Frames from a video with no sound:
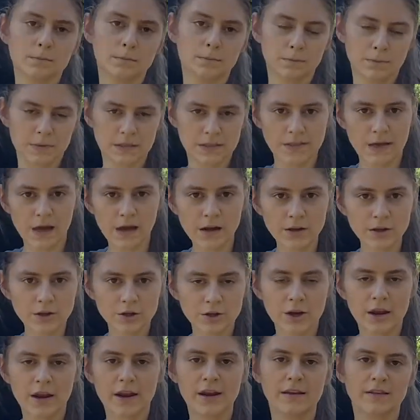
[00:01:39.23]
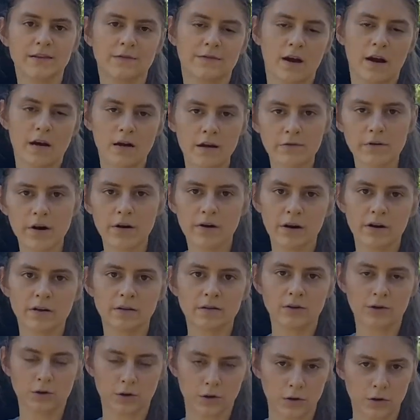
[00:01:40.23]
Massage is very
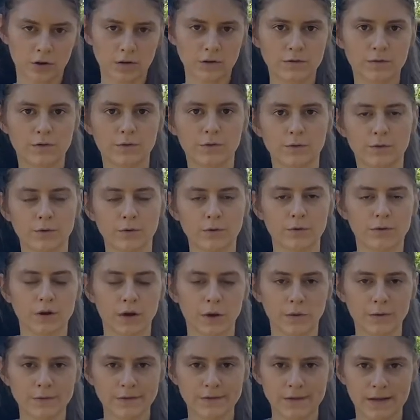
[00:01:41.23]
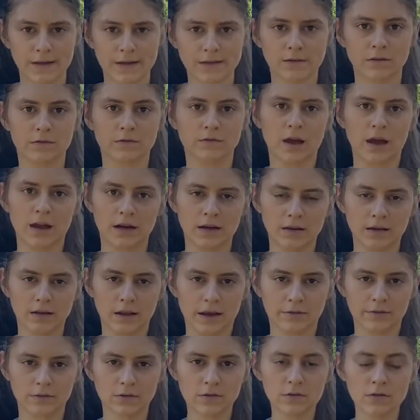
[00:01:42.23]
good for the horses of any
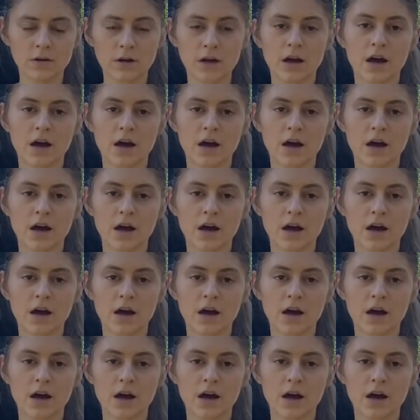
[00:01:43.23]
level,